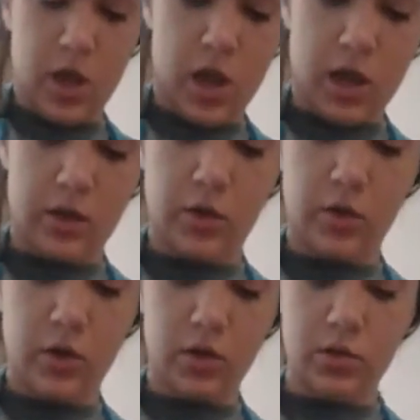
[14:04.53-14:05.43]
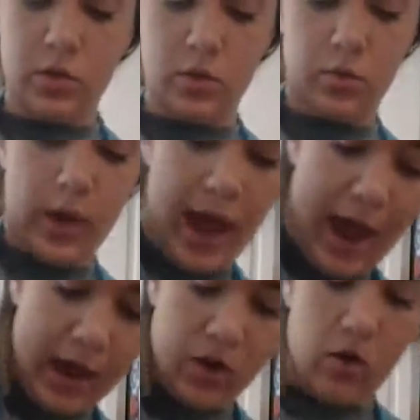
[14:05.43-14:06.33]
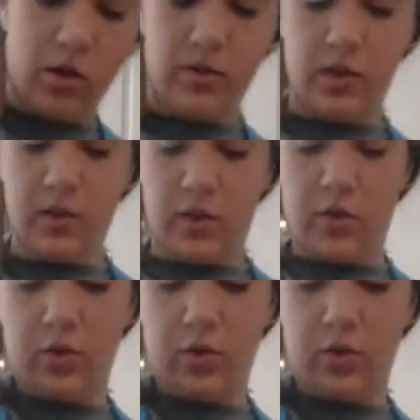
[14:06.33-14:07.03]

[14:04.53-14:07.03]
And you can also add all of this and